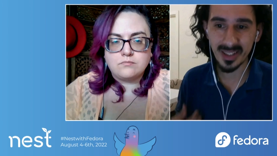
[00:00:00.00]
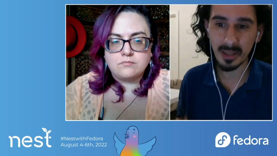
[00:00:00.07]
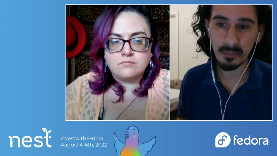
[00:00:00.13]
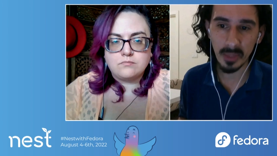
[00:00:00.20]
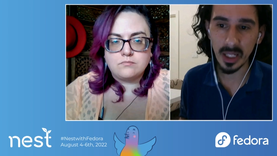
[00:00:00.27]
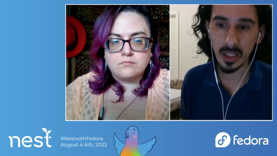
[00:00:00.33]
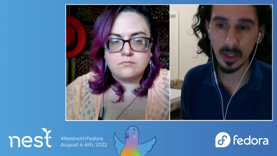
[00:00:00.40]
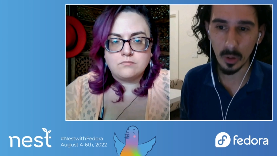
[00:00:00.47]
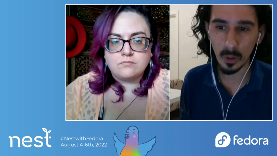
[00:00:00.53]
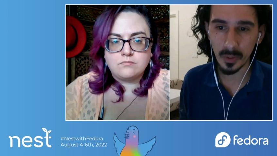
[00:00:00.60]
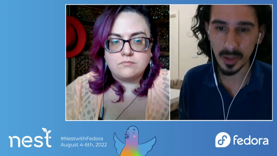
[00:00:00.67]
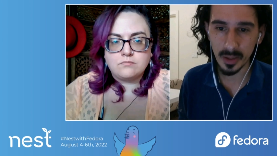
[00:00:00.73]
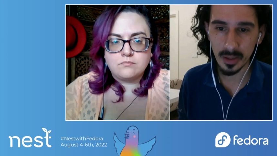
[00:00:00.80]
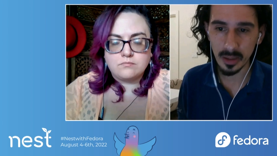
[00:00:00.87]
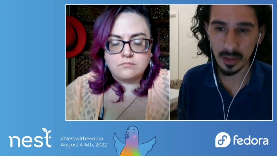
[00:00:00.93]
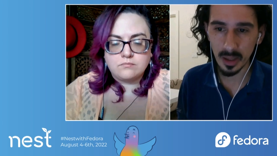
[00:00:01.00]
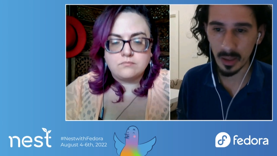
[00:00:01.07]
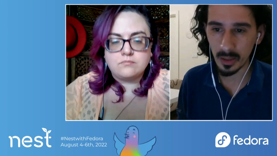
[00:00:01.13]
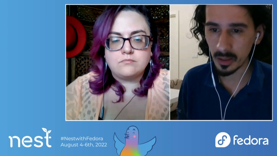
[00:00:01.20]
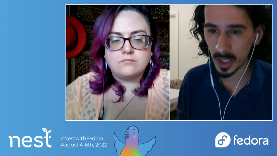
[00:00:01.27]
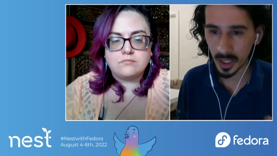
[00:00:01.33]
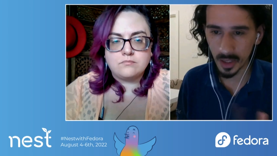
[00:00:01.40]
Speaker 1: a meaning of it,
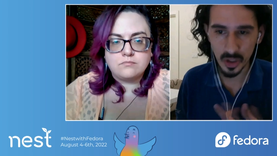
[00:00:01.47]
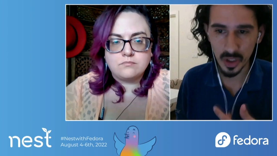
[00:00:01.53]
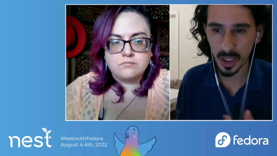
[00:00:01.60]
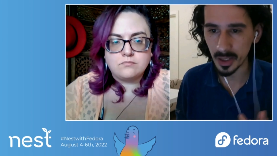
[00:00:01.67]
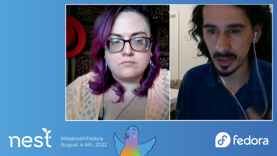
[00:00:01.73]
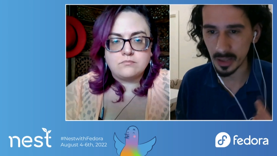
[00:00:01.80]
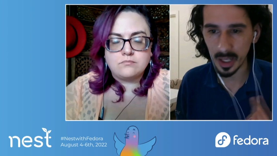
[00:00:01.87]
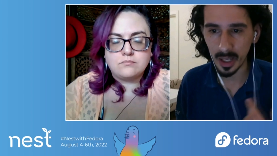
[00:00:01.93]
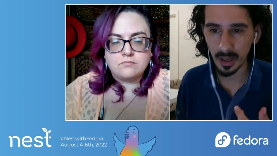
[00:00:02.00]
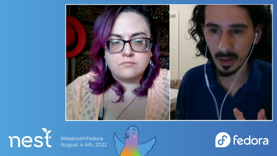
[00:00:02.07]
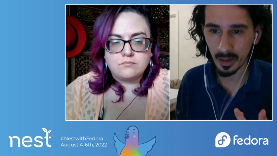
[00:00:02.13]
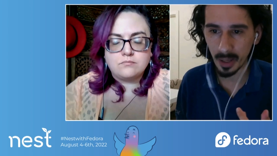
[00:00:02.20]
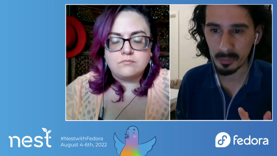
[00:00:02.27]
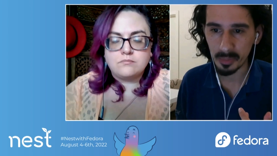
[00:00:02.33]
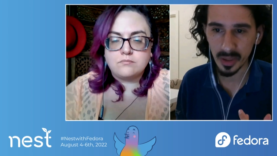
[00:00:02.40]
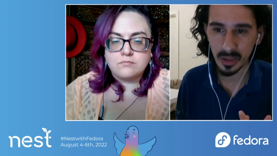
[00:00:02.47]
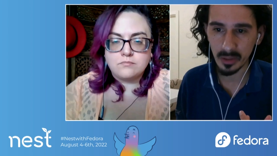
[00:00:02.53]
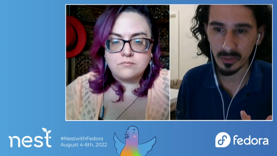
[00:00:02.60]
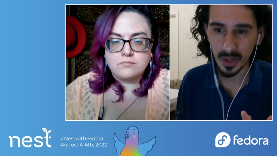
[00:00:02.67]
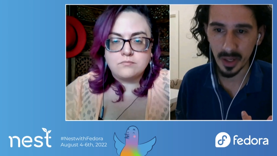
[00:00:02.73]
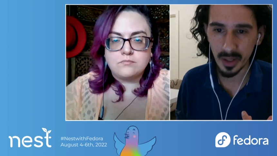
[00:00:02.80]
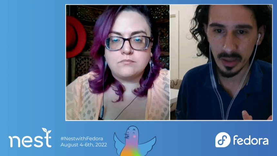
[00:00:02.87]
not just uh, a pretty
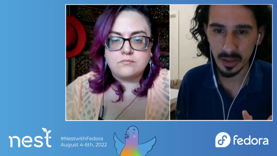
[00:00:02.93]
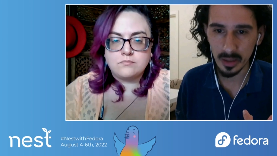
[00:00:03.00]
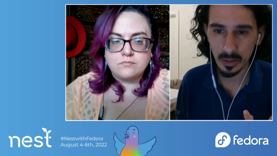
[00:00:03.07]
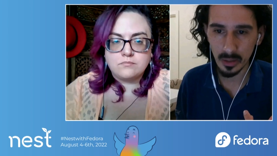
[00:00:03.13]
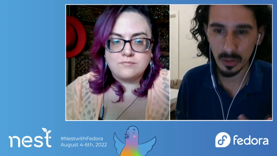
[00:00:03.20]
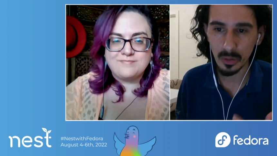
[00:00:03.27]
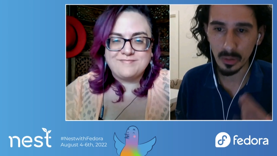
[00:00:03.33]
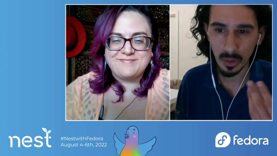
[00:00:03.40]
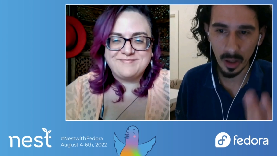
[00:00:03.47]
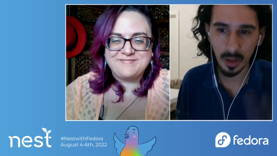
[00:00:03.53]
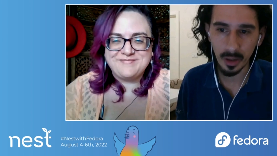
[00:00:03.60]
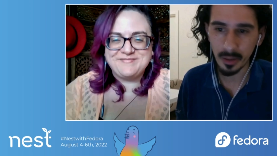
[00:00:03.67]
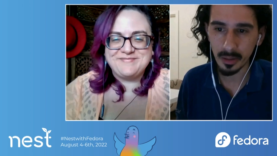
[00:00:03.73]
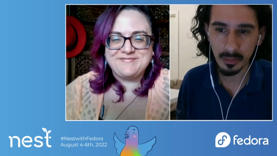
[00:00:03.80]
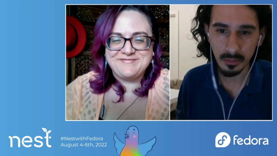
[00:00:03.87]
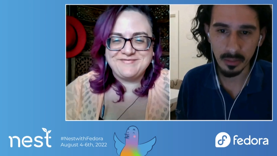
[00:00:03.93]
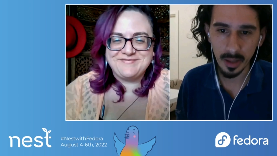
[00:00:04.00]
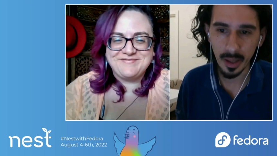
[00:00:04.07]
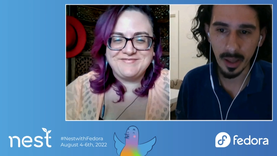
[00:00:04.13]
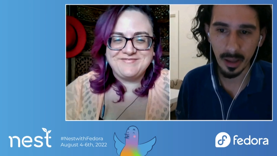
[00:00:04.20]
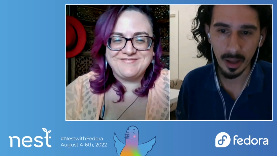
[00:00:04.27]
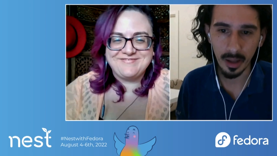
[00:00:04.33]
face. You are
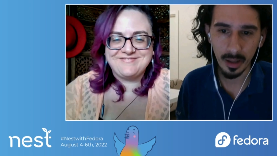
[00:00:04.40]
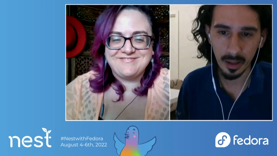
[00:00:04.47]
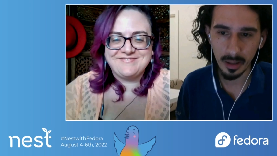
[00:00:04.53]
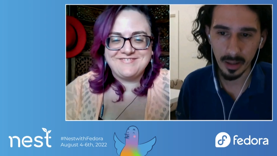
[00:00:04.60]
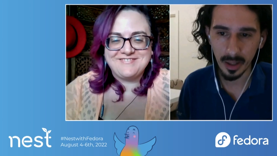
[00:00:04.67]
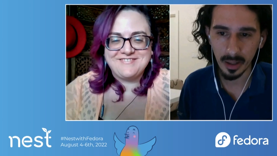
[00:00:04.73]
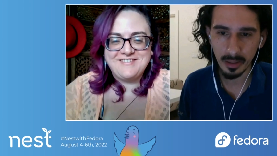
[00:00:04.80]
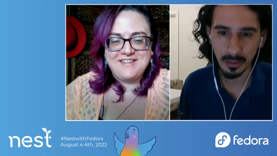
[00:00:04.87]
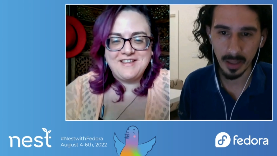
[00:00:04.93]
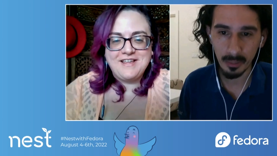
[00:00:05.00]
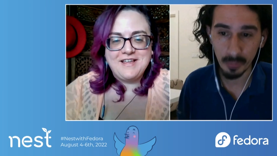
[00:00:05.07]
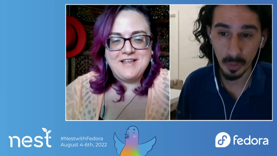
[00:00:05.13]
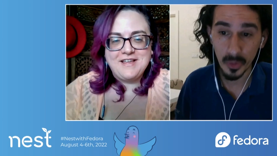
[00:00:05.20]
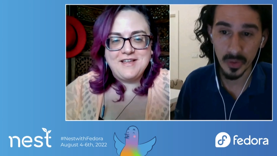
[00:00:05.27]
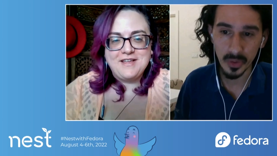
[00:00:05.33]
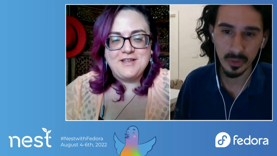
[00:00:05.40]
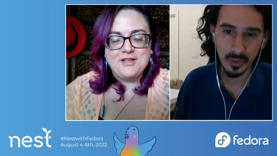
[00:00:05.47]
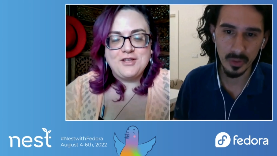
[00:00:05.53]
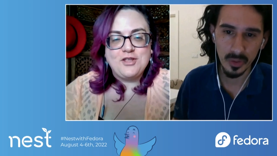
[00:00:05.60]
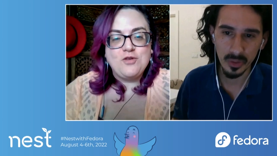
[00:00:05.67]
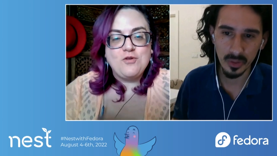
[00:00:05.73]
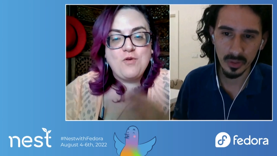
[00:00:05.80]
uh, a, a person
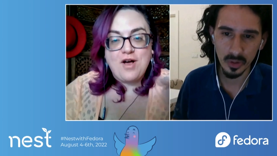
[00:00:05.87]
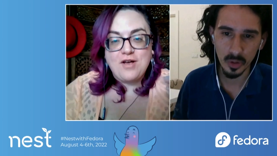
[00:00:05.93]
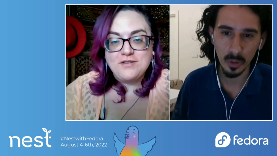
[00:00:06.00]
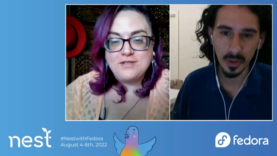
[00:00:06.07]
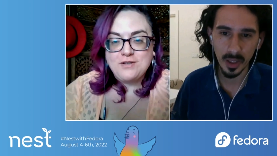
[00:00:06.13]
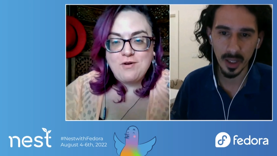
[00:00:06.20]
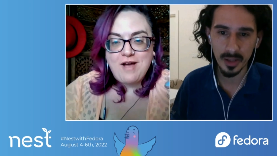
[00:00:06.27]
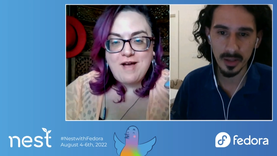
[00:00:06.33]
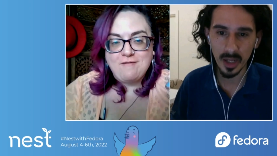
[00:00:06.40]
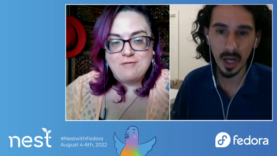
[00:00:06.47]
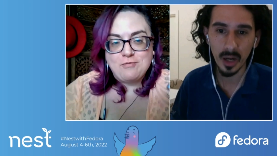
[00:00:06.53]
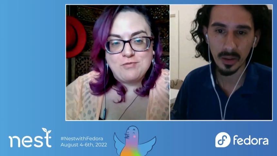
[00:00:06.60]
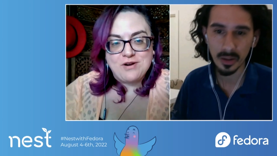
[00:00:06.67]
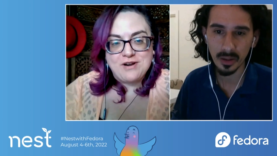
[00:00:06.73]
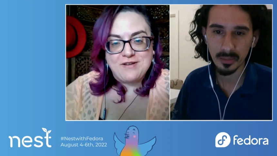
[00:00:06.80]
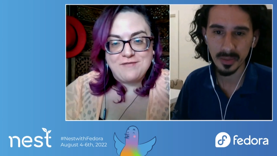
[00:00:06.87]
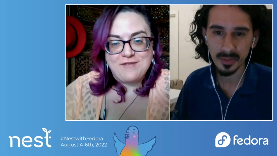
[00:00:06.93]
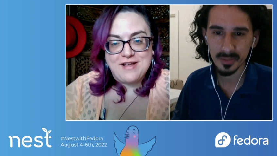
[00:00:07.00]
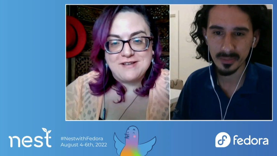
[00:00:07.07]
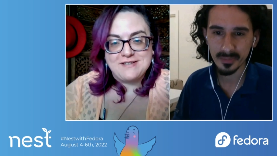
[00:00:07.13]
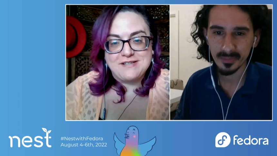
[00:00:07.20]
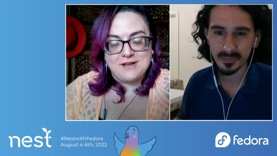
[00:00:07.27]
who's
Speaker 2: probably... You also have a
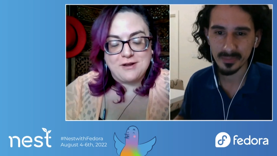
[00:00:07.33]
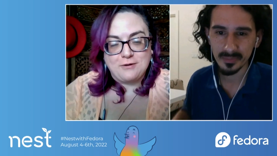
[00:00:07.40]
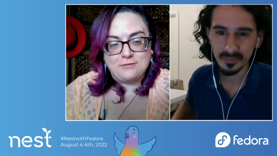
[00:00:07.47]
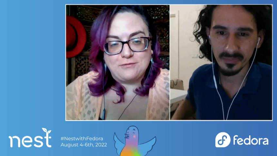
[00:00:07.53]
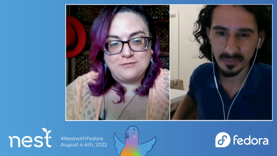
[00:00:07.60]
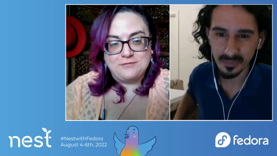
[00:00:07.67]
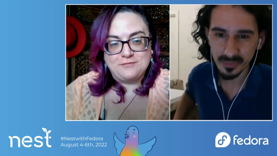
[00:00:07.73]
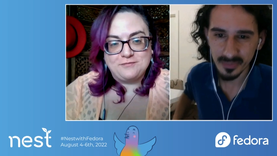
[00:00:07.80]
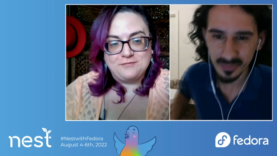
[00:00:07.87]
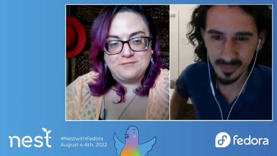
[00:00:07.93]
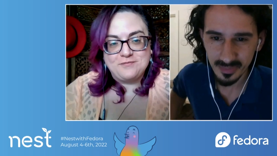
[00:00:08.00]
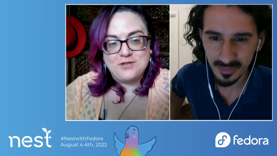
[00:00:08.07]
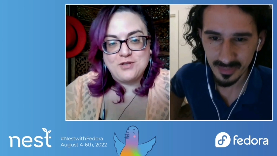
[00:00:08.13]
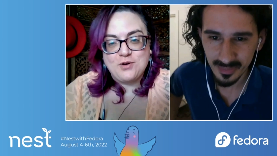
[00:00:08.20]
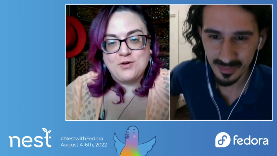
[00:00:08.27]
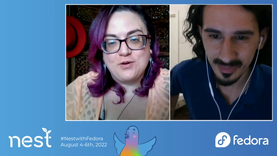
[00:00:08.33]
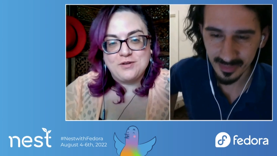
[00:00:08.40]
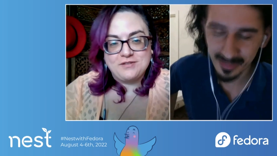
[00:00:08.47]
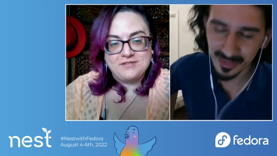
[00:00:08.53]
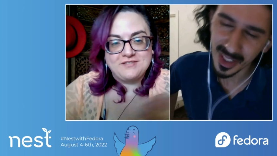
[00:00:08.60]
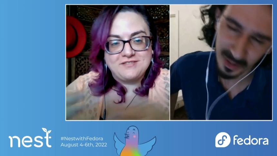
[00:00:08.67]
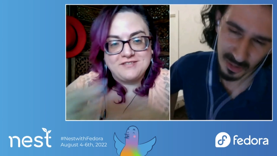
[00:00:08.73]
pretty face, though.
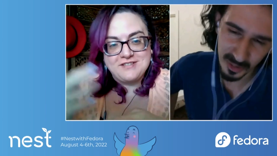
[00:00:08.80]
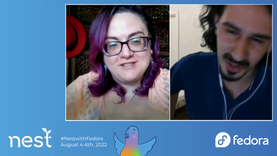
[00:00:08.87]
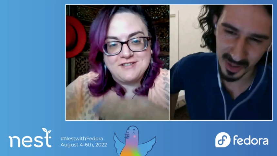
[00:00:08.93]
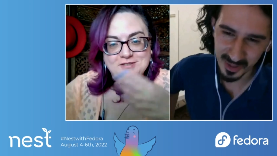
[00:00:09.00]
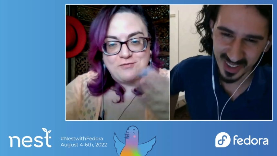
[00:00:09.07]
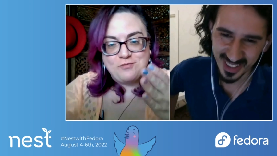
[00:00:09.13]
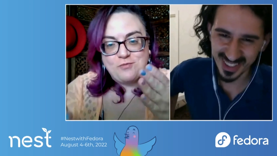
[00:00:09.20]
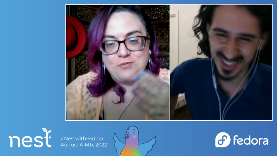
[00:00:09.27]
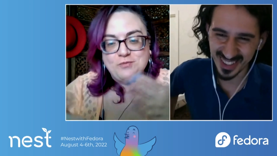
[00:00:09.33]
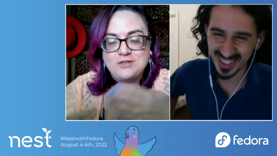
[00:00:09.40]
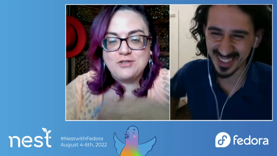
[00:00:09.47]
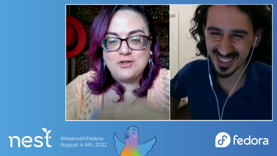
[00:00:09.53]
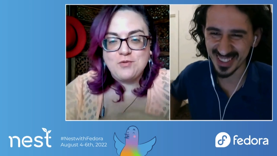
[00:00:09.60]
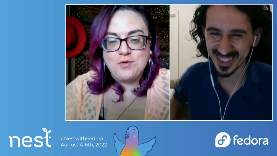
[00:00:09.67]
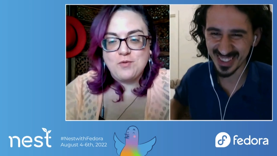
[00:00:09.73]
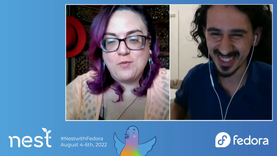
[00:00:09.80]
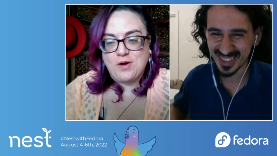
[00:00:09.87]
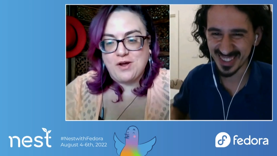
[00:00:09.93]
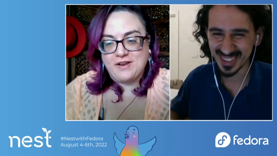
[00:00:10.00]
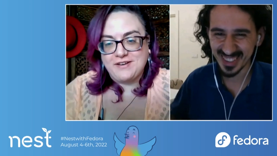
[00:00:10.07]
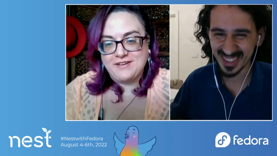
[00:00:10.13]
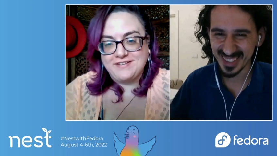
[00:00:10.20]
So thank you.
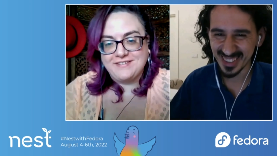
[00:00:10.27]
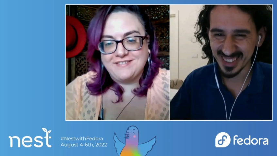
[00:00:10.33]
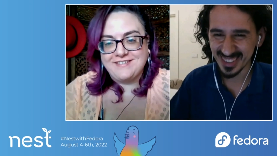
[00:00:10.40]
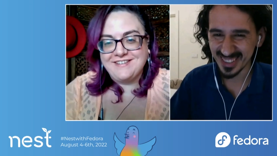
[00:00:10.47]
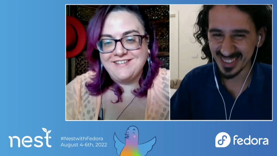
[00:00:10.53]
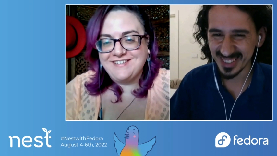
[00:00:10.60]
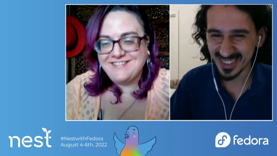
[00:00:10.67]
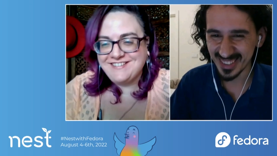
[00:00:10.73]
Two in one.